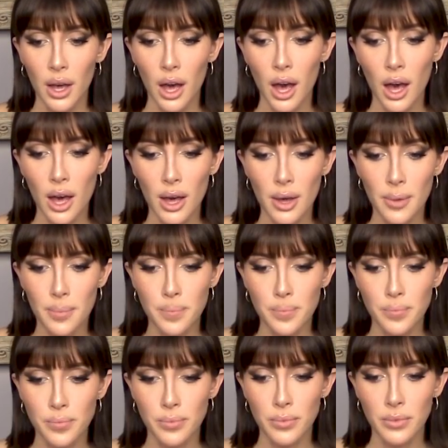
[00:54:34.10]

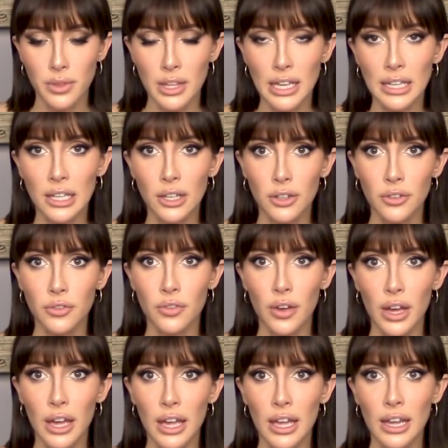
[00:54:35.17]
um, think of
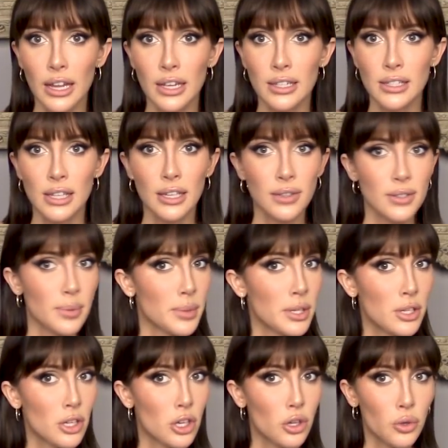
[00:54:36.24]
a think of
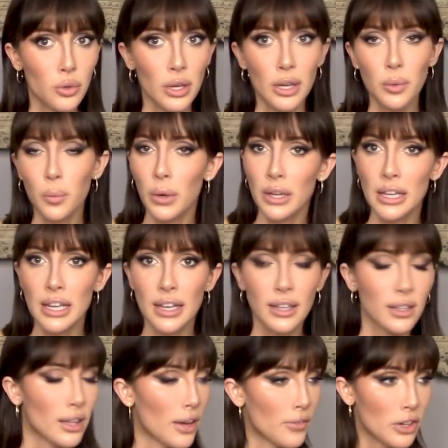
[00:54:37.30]
something cute and witty
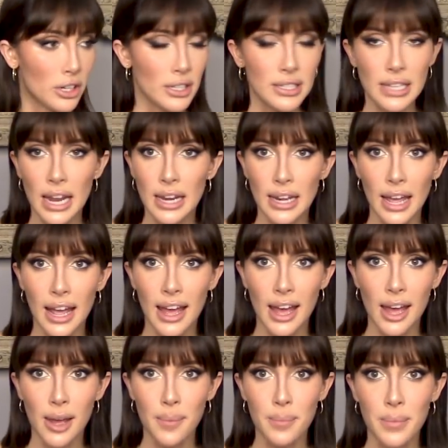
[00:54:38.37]
and clever to say to
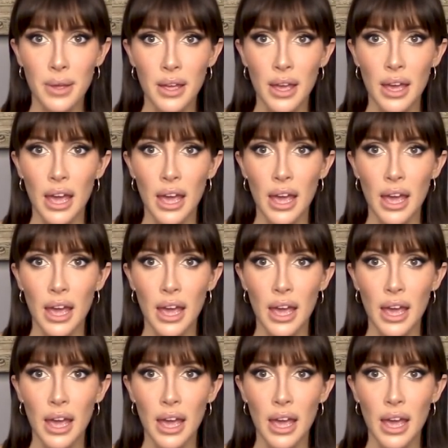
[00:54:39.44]
him